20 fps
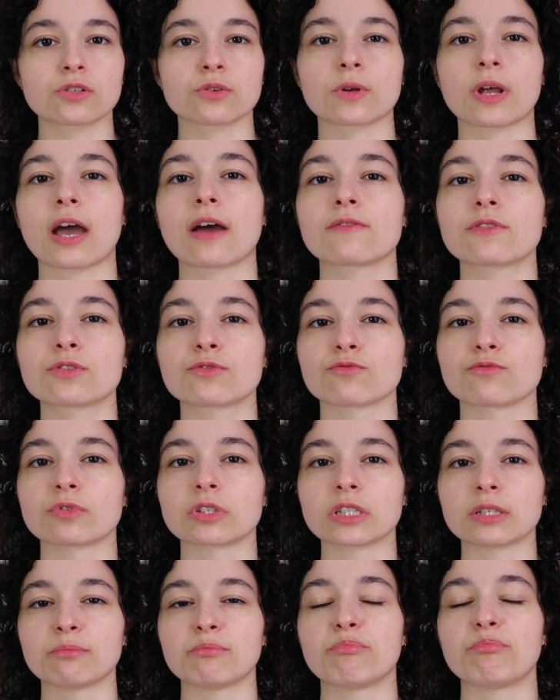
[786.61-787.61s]
So to have this
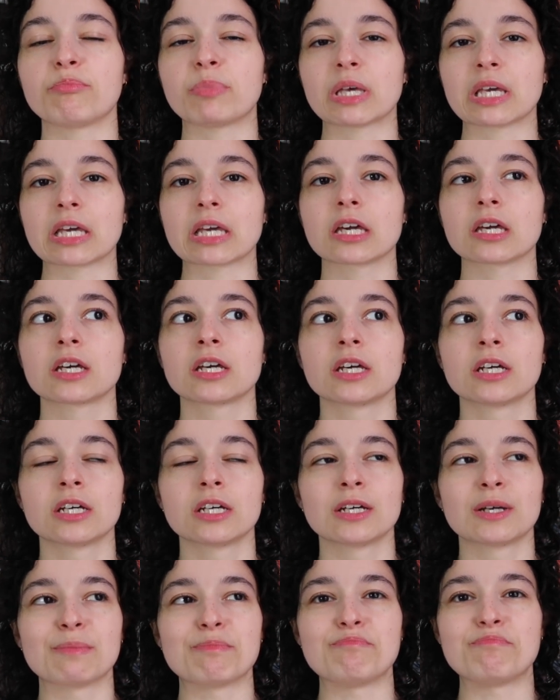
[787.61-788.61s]
really big
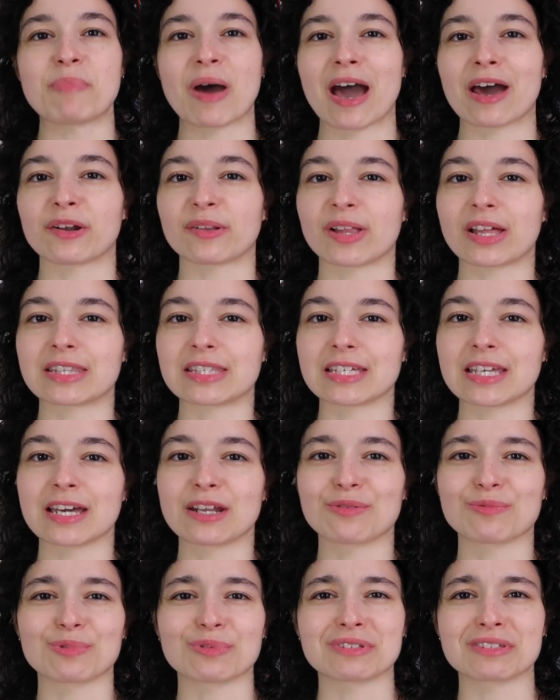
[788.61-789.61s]
battle at the
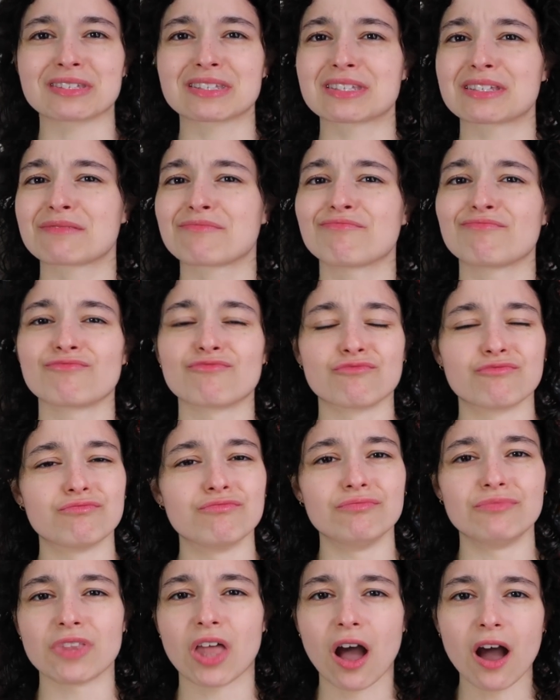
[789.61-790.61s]
end was
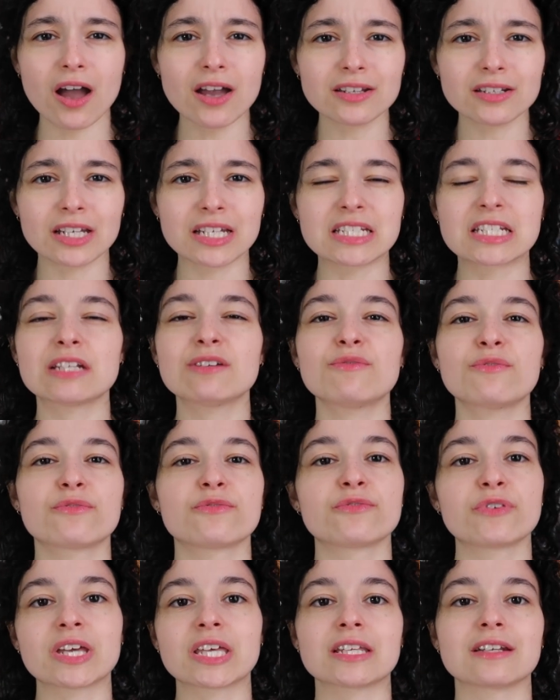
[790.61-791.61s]
not, it didn't
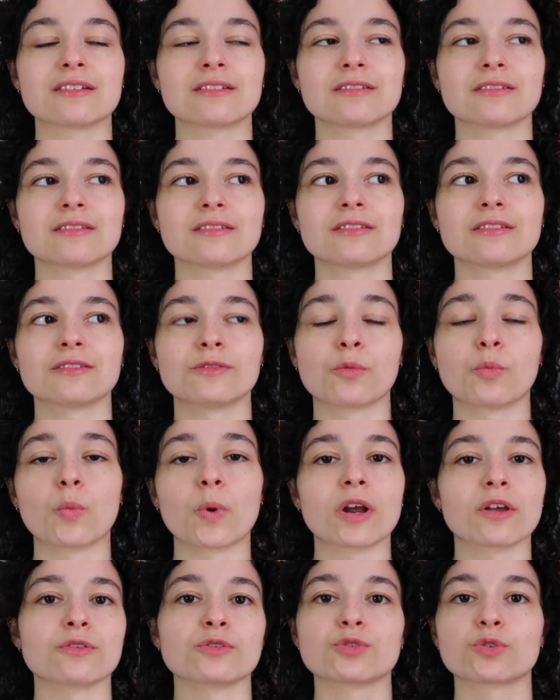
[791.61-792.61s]
fit
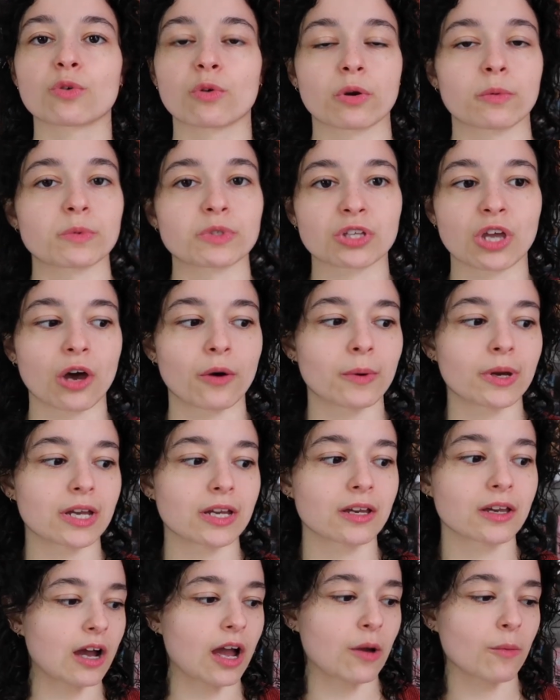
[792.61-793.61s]
where the story was
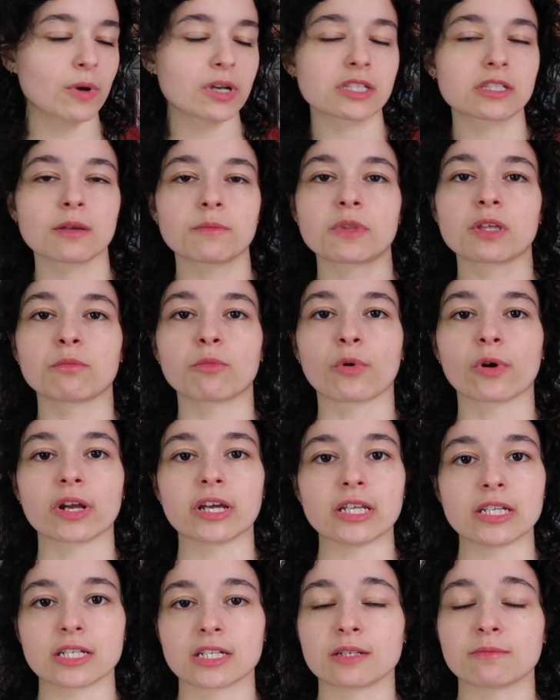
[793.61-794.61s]
going. I wanted something more
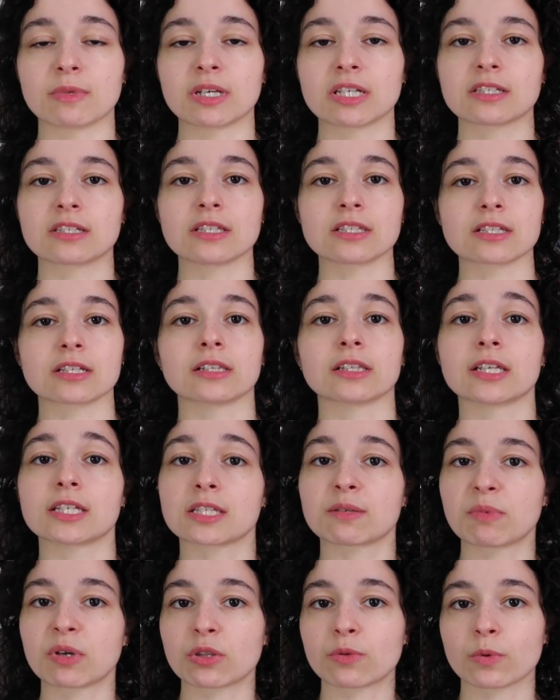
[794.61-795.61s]
intimate since
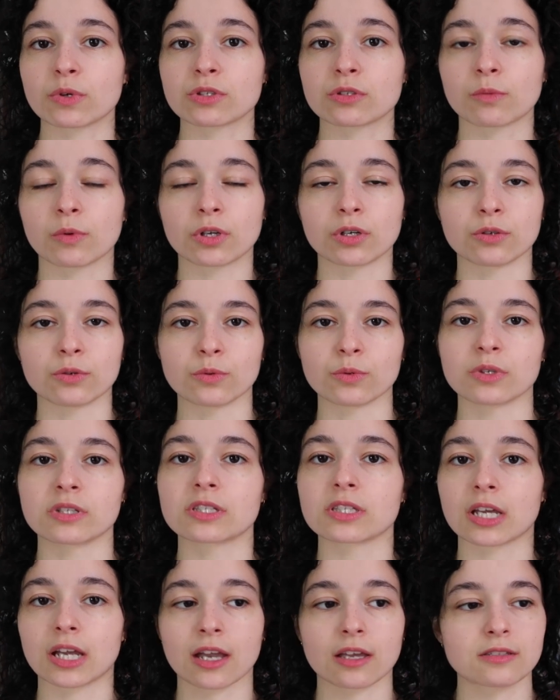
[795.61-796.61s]
Elizabeth was the one who
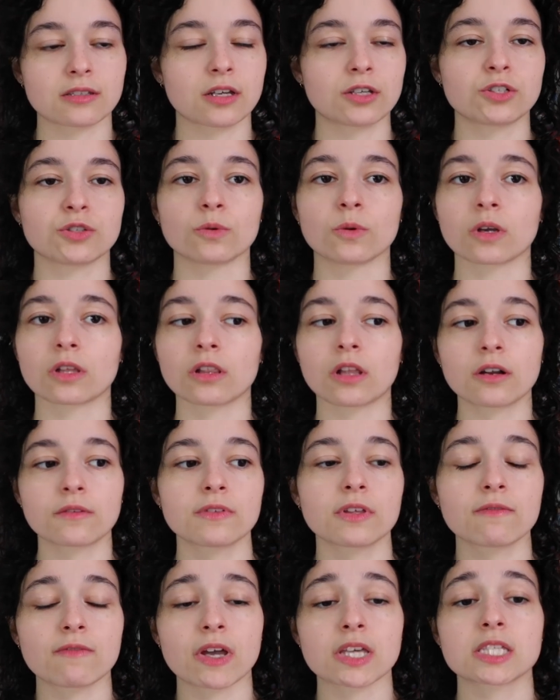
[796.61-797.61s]
was, like I said, doing a lot of
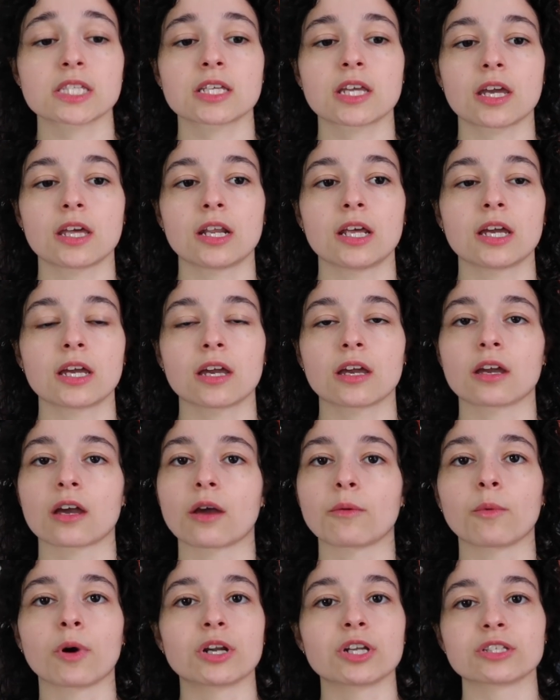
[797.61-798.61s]
the investigating.
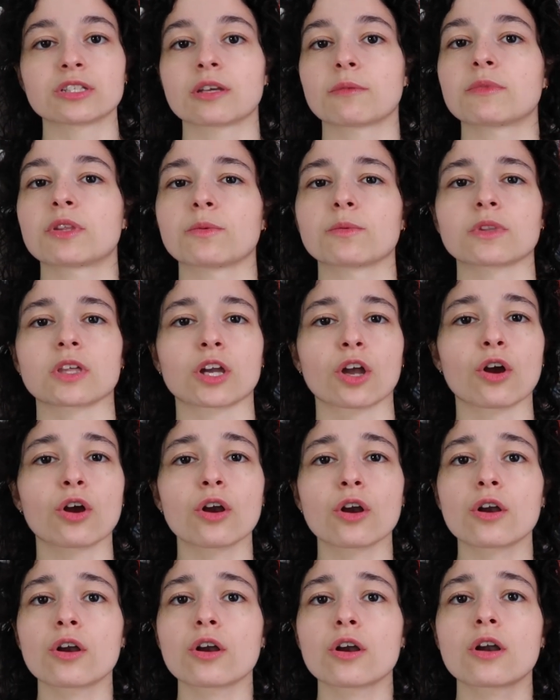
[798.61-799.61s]
I wanted something with like
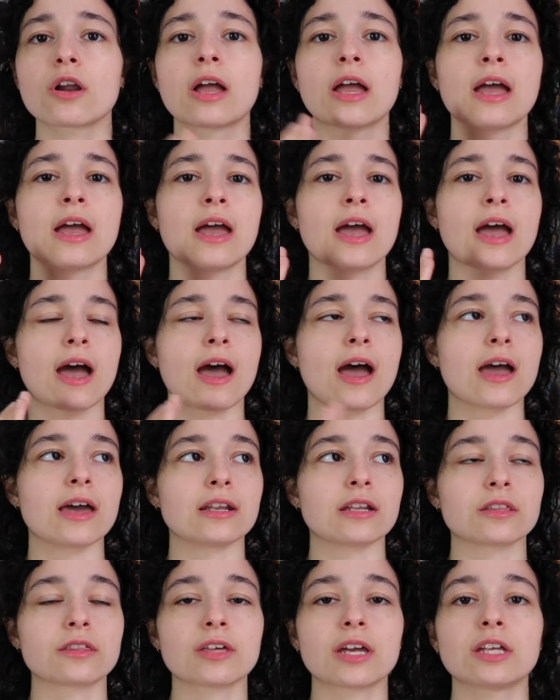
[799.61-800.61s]
her
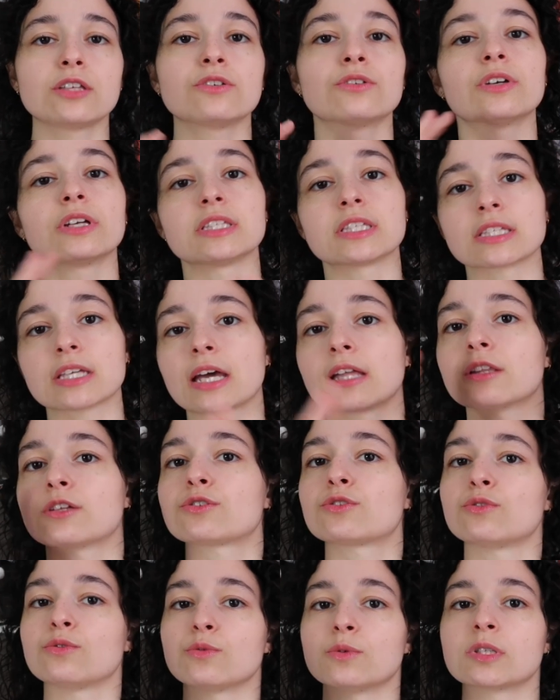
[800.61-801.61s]
and Nathaniel and
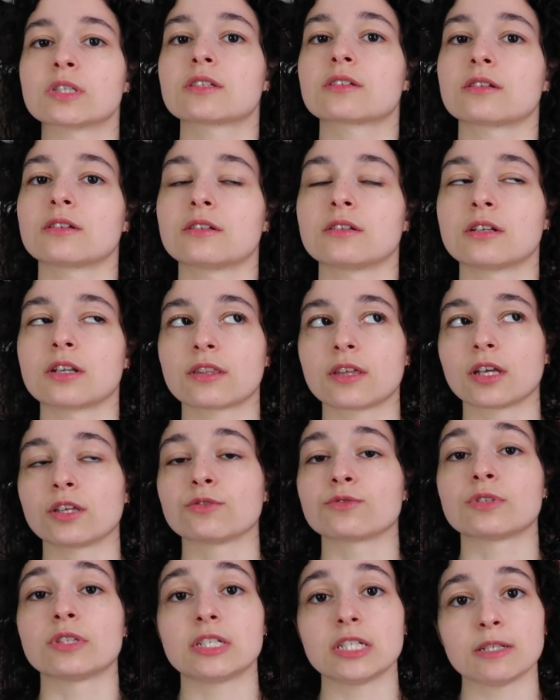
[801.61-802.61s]
Silas, who is
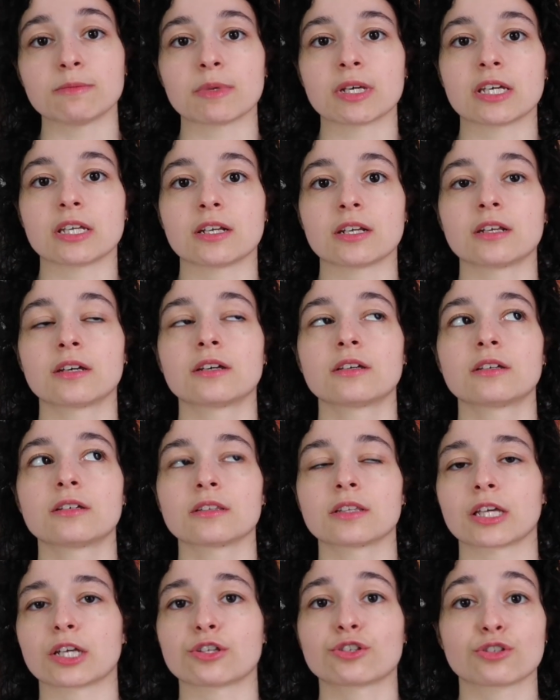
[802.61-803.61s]
Nathaniel's demon,
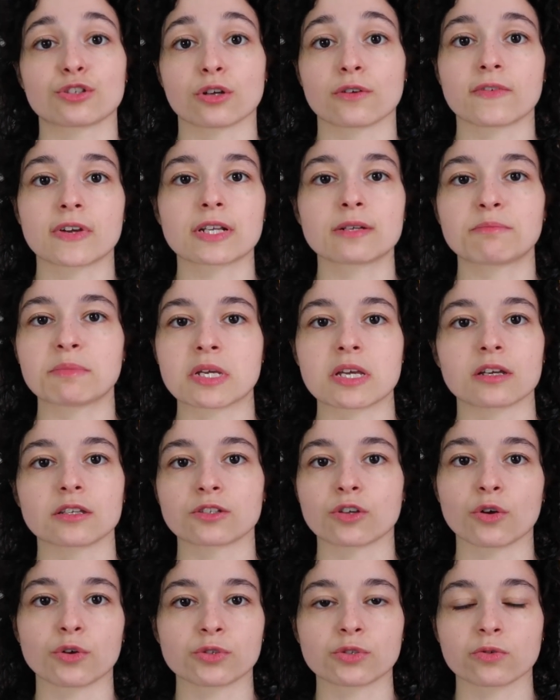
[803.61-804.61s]
like servant,
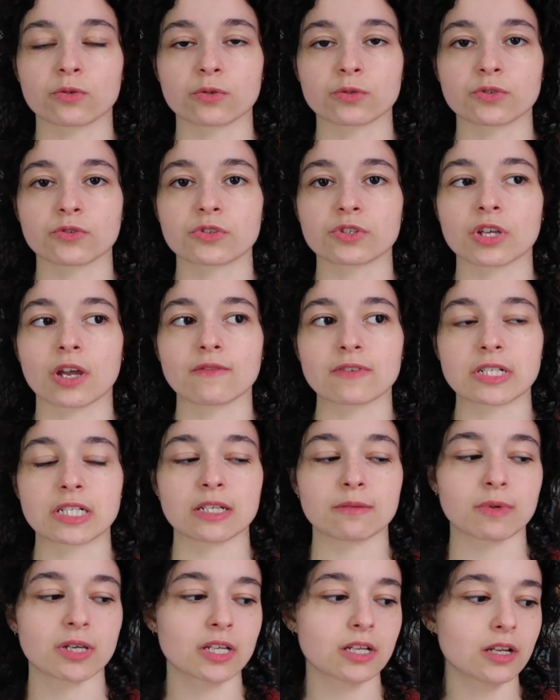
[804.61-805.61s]
because all sorcerers have a
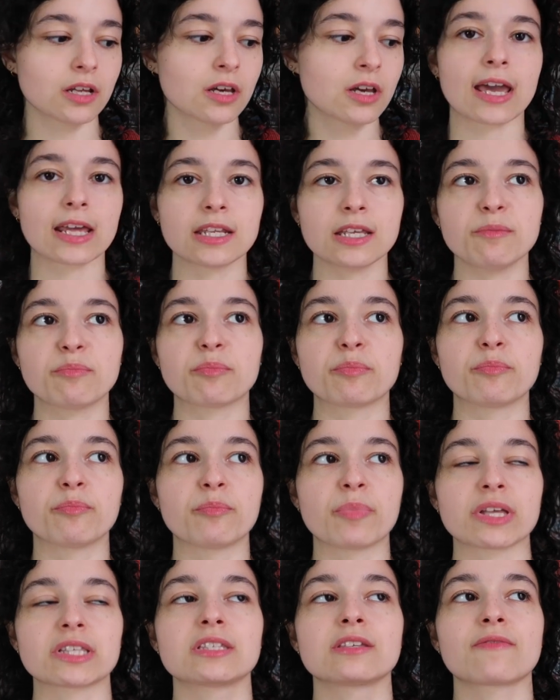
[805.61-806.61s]
demon. Any
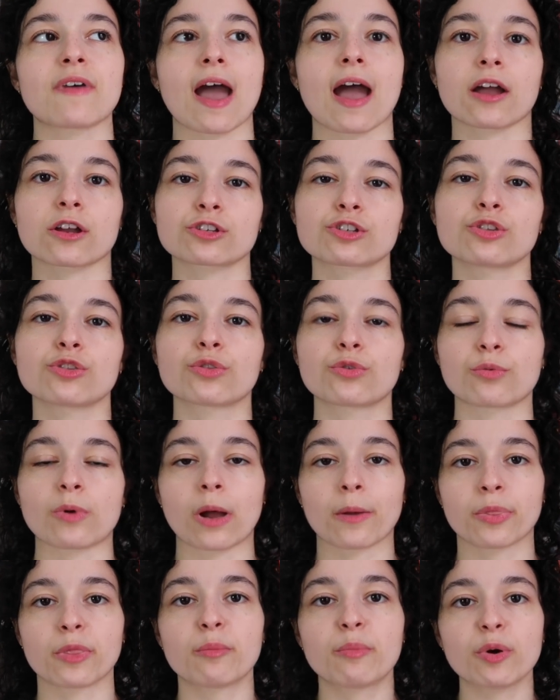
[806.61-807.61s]
bits of action
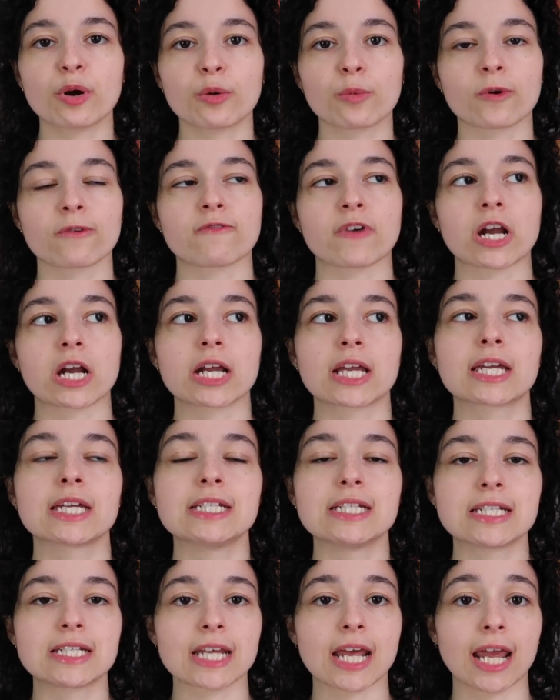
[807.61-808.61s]
throughout the book were very
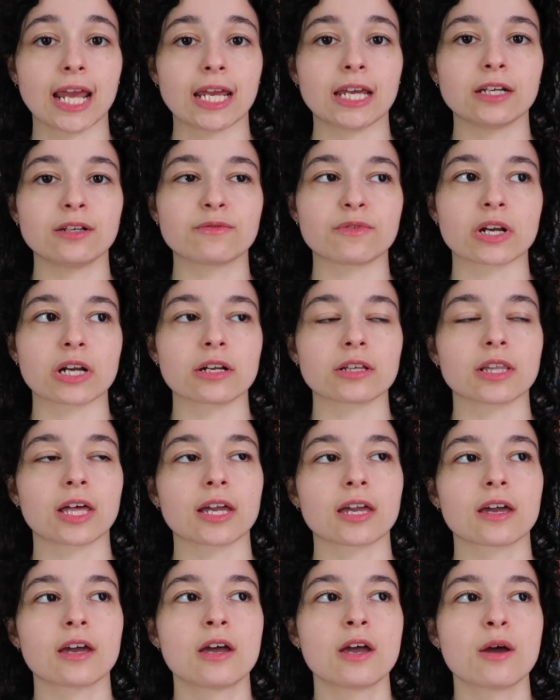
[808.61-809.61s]
contained, very
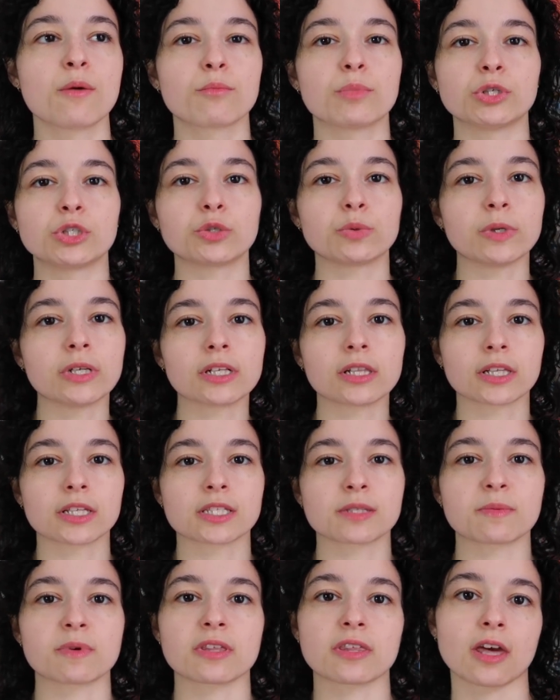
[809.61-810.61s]
like between
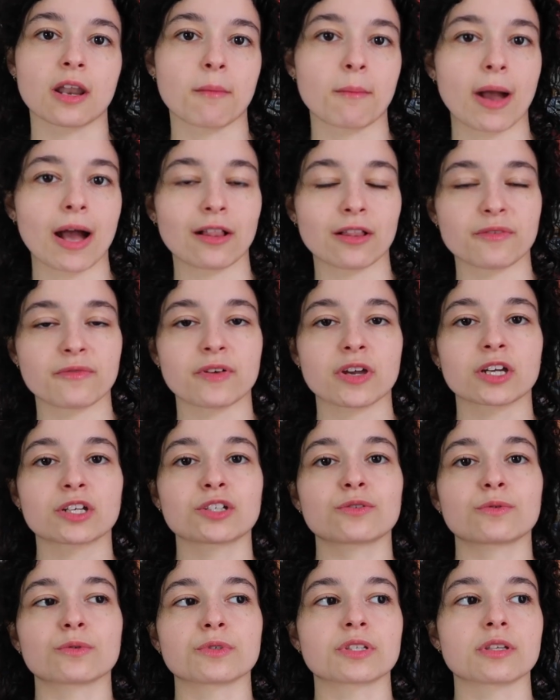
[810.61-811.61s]
Elizabeth and a
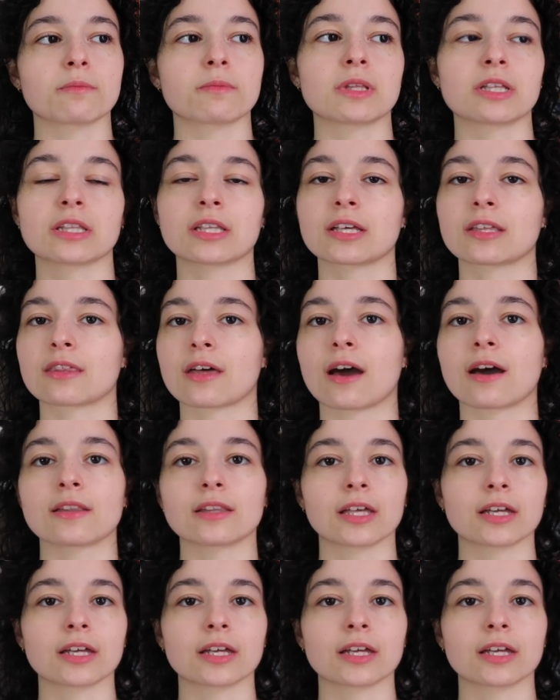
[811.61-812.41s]
Malefict or something like that.